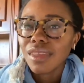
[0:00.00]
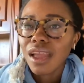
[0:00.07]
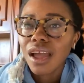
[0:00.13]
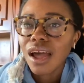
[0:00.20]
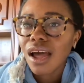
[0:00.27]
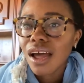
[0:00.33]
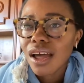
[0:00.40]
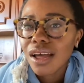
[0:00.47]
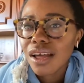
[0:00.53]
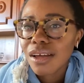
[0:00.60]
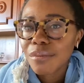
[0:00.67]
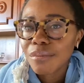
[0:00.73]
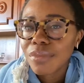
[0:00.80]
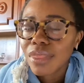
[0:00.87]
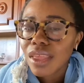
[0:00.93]

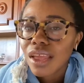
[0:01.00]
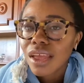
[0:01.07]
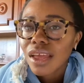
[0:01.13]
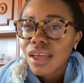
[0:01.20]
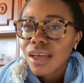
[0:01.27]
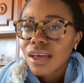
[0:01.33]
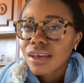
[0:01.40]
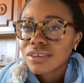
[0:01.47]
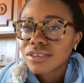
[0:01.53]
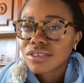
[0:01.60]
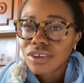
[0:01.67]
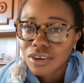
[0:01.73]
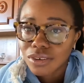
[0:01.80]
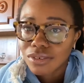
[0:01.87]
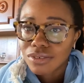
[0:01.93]

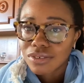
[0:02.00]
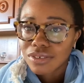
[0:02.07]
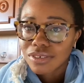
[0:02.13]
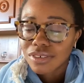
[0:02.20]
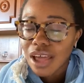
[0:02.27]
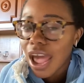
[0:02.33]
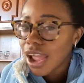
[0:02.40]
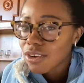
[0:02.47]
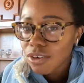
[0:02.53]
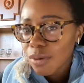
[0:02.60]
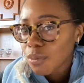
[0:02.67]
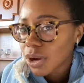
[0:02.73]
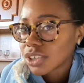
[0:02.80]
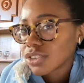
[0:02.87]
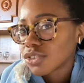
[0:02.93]
So I grew up
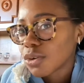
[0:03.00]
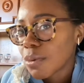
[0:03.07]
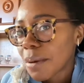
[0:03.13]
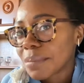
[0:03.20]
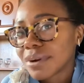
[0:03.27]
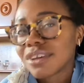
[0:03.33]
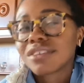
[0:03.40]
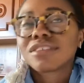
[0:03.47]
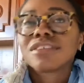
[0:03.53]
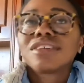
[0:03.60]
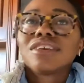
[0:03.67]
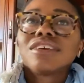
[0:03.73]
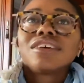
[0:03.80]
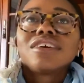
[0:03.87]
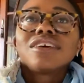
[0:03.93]
watching soap operas
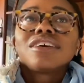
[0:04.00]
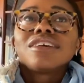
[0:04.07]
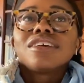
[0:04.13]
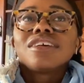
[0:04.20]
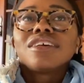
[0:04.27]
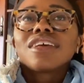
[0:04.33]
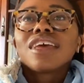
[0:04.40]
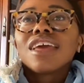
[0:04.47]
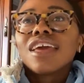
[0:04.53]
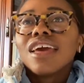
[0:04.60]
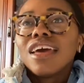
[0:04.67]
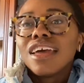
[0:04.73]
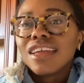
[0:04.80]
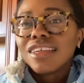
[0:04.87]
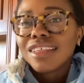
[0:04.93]

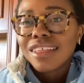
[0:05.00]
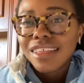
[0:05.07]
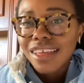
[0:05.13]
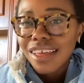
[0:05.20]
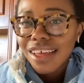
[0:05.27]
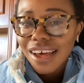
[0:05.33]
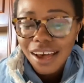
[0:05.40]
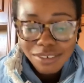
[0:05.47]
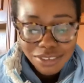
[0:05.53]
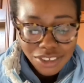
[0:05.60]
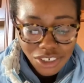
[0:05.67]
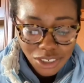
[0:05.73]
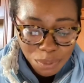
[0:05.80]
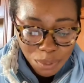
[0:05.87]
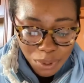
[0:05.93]
and I was a
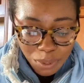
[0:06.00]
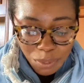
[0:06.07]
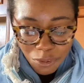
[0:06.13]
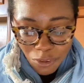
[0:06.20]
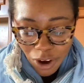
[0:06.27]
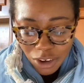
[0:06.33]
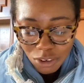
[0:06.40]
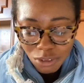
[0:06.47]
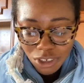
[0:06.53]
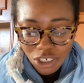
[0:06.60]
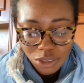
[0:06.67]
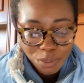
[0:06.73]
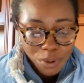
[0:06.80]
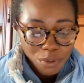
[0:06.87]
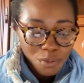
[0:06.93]
shipper before I knew what
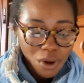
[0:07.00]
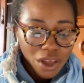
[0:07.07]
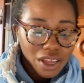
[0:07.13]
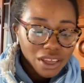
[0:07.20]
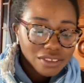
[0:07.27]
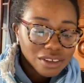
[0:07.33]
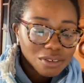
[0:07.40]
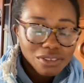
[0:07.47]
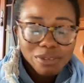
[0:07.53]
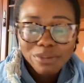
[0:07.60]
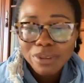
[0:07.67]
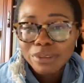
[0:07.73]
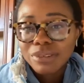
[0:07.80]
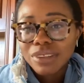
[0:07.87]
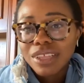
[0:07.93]
shipping was. I was
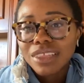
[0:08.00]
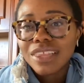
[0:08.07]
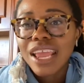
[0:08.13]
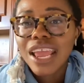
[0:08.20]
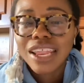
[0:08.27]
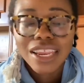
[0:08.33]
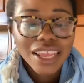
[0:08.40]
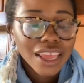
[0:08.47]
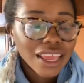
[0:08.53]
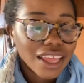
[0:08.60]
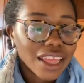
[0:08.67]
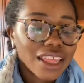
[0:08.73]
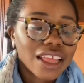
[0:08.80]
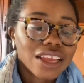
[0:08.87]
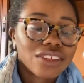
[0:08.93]
obsessed with The
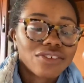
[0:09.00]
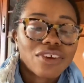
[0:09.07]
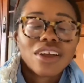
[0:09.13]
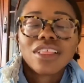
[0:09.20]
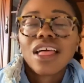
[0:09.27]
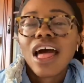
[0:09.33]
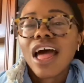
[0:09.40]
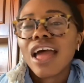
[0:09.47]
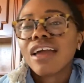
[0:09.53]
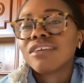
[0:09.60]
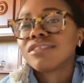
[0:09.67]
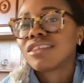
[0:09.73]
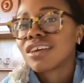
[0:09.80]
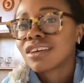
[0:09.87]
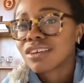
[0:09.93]
Nanny, Days of Our Lives,
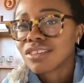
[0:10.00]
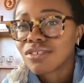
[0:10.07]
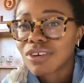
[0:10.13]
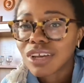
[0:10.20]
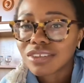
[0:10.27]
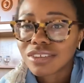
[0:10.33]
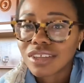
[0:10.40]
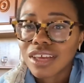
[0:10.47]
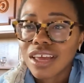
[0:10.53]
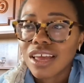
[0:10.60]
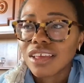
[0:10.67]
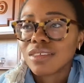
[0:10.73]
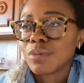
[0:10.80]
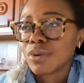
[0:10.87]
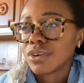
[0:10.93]
The Young and the
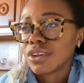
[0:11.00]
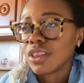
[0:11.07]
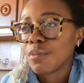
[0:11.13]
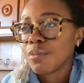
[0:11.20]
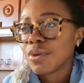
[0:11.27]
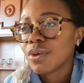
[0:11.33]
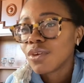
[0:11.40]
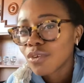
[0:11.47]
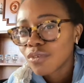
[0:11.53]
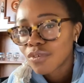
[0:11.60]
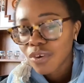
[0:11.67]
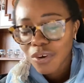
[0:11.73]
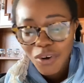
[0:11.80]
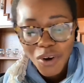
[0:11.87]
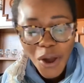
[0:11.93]
Restless, Bold and the
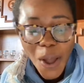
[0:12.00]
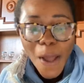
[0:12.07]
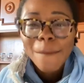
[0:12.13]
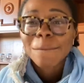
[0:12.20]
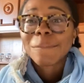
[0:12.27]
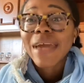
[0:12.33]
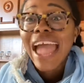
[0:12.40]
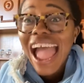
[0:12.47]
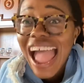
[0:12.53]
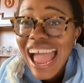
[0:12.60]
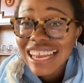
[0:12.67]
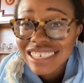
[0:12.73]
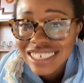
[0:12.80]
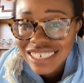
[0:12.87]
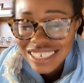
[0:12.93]
Beautiful,
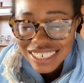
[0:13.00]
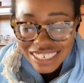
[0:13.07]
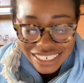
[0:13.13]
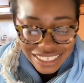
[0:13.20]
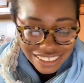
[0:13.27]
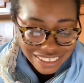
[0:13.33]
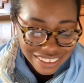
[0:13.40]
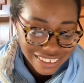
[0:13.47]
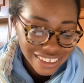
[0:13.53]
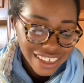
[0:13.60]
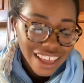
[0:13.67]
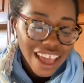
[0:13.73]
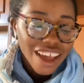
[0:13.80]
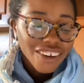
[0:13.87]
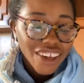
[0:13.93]
Passions.
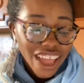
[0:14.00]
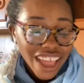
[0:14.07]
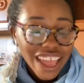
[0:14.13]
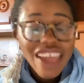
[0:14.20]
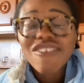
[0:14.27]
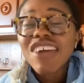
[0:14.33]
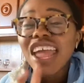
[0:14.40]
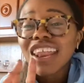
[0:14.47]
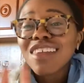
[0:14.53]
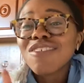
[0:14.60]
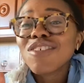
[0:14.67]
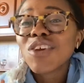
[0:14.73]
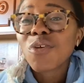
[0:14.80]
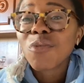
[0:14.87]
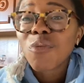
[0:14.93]
Okay, if any of
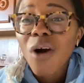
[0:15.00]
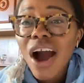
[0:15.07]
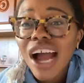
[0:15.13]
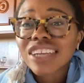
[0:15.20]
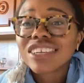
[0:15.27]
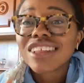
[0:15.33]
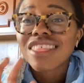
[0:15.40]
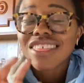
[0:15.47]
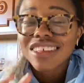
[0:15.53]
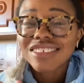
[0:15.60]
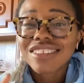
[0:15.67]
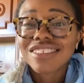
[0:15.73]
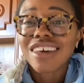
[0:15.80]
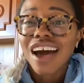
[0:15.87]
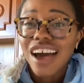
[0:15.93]
you watch This
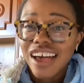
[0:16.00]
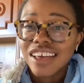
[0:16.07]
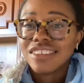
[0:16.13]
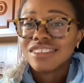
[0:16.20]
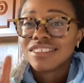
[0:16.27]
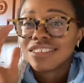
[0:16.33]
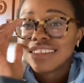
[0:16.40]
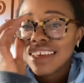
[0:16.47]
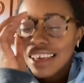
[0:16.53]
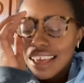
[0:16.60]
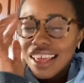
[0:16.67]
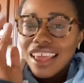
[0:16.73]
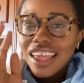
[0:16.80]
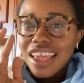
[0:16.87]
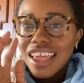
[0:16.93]
Is Us,
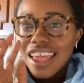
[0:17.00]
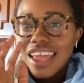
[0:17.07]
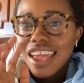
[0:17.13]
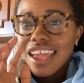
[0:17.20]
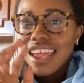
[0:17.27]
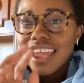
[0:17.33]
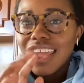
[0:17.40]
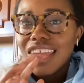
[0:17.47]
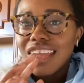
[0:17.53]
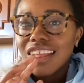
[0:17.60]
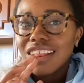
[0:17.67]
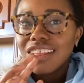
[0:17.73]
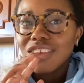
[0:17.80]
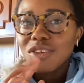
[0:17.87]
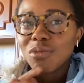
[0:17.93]

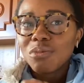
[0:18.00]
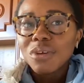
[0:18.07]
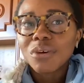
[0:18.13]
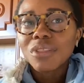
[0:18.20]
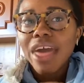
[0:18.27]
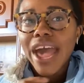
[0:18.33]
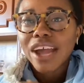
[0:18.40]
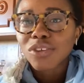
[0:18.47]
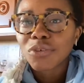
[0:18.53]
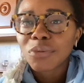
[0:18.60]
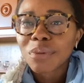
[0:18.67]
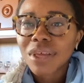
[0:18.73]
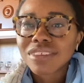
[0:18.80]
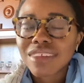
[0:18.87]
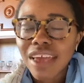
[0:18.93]
and you know the actor who
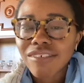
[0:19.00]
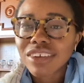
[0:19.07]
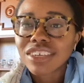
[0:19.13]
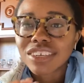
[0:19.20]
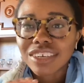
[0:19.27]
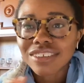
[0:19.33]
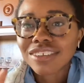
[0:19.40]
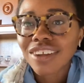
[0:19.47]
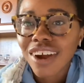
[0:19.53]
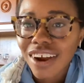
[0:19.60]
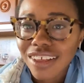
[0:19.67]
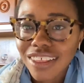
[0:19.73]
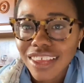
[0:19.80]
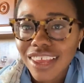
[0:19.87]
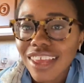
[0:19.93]
plays Kevin, Justin
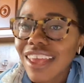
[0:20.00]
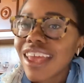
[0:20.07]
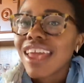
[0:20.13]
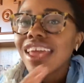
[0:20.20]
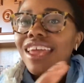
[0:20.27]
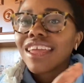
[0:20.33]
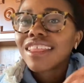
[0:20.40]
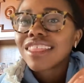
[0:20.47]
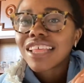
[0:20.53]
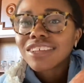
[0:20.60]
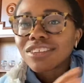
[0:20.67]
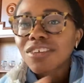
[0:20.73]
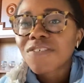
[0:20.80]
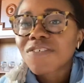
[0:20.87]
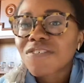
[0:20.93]
Hartley, that's
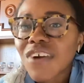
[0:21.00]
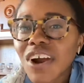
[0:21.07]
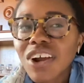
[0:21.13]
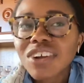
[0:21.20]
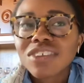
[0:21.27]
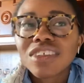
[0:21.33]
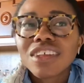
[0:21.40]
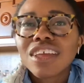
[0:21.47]
the first